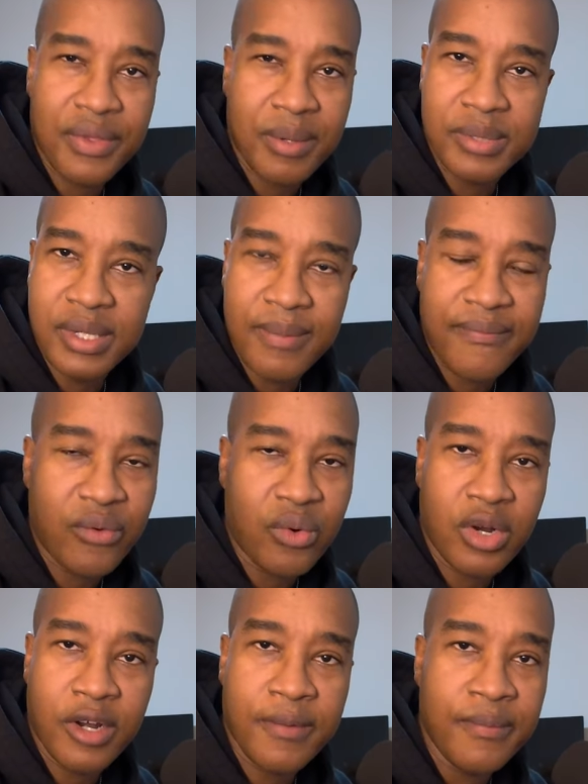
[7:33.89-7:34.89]
Thumbs up
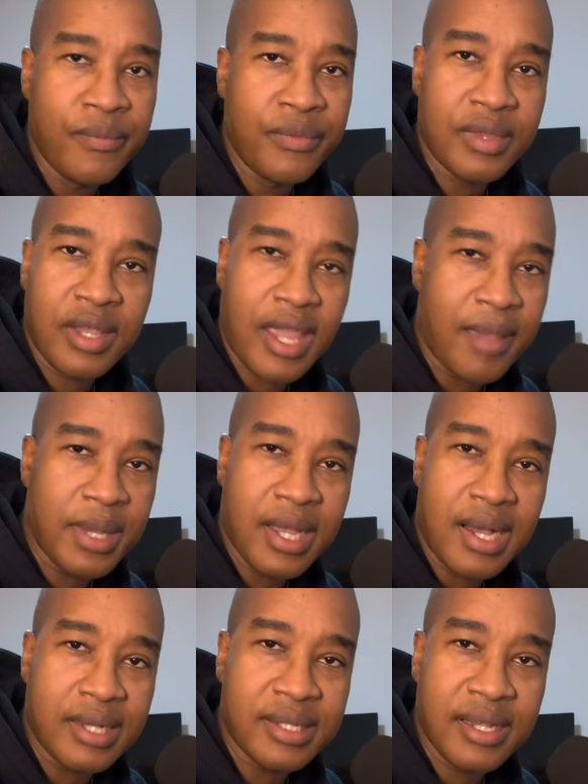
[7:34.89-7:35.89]
for the gaming
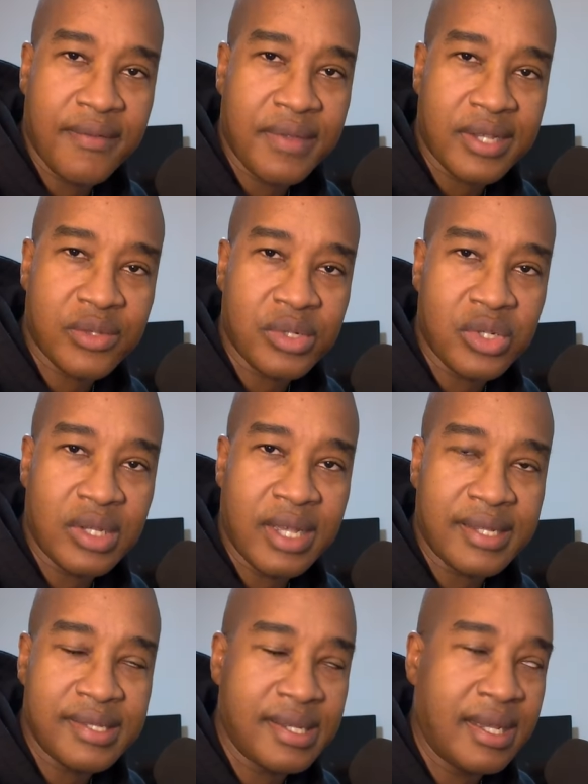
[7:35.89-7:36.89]
content if that's what you
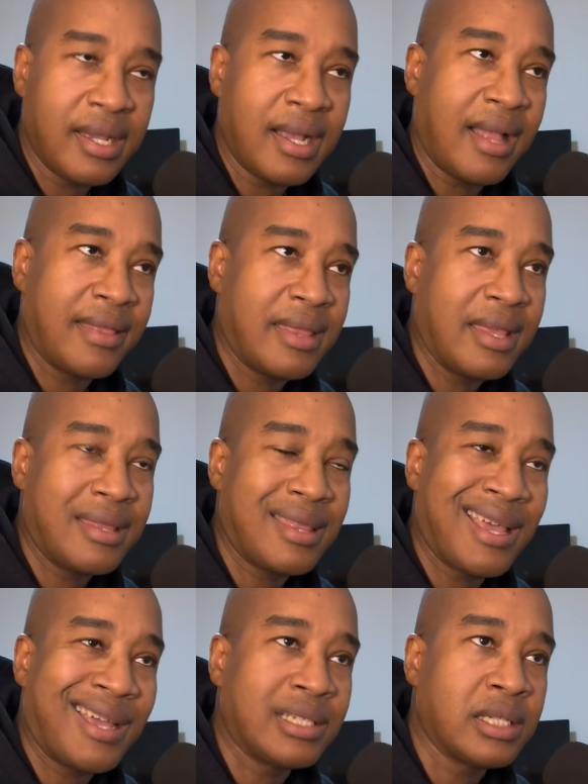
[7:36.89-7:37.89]
like seeing. I think
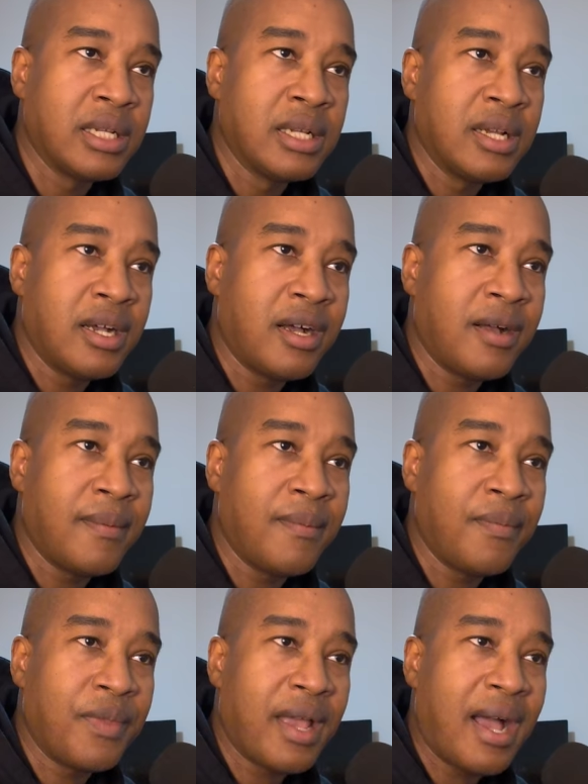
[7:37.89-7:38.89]
that
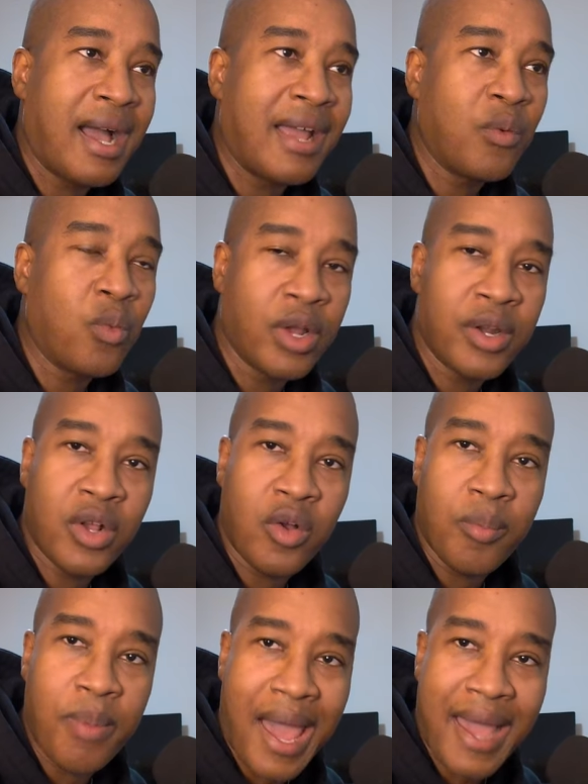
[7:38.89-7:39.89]
um, I want to go
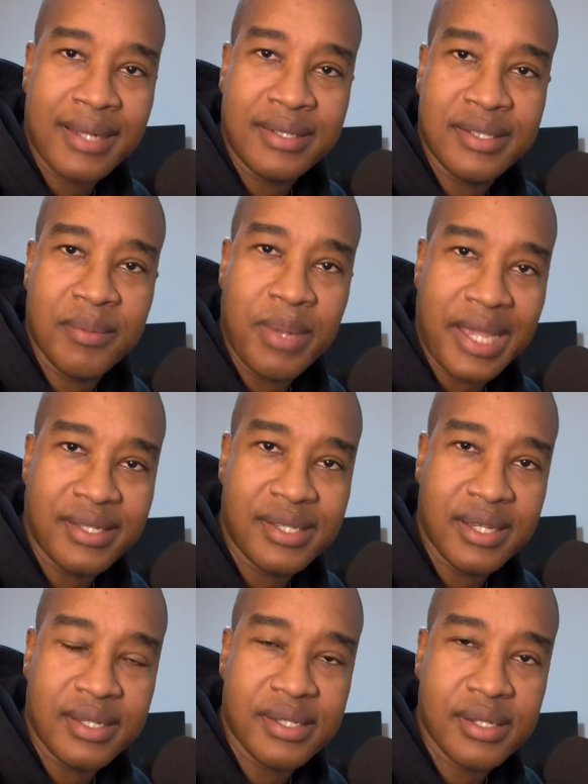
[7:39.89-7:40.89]
back to
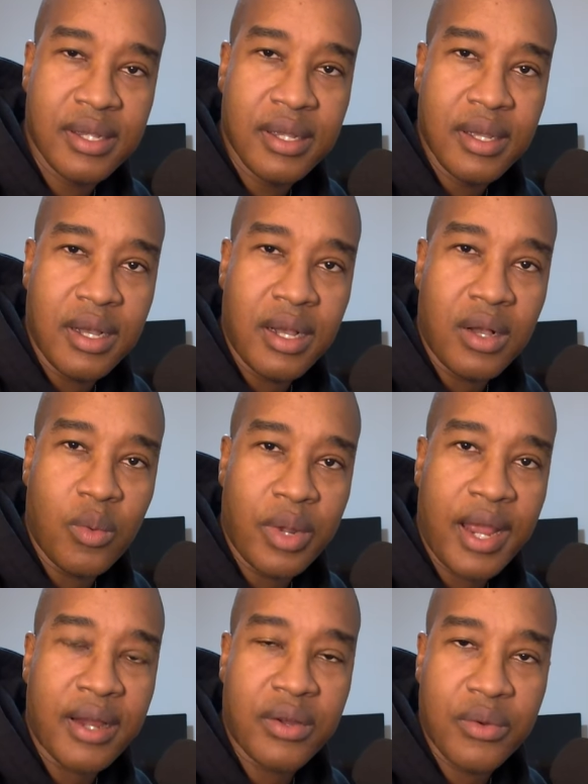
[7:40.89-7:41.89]
basics uh,
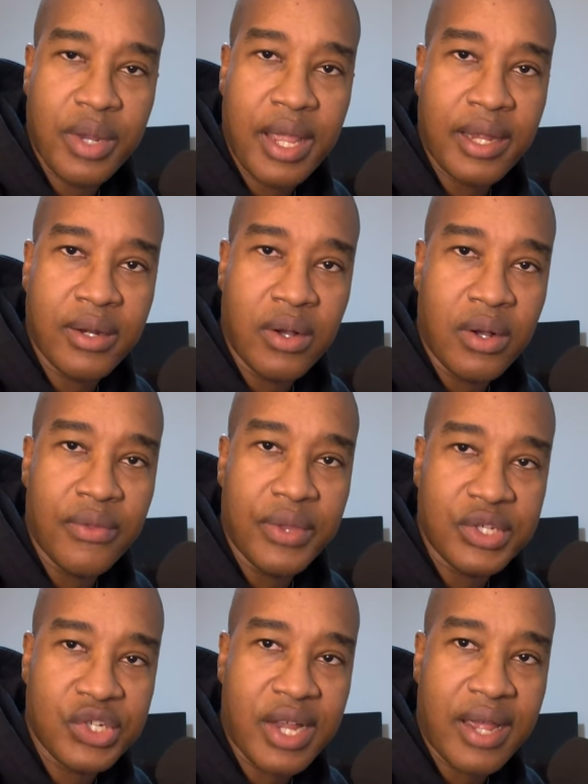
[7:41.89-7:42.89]
when I create on
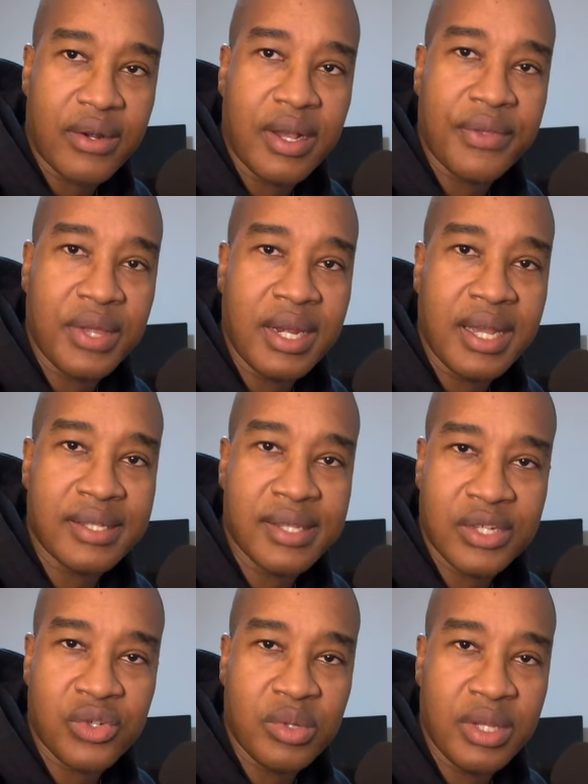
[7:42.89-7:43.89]
this channel. I think that
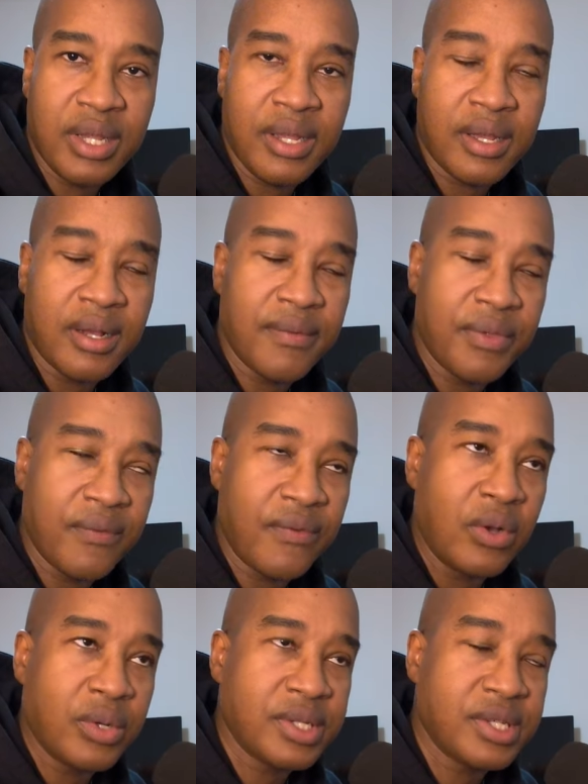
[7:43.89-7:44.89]
that's really uh, the
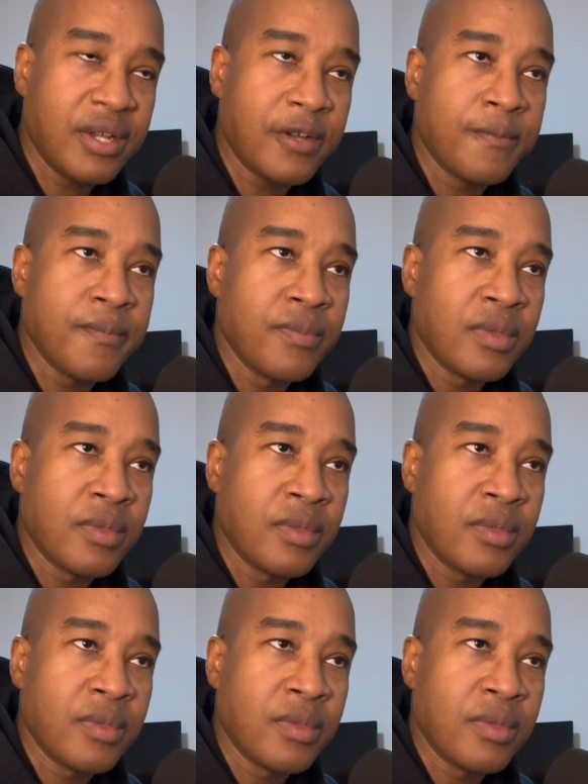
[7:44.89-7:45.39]
focus here.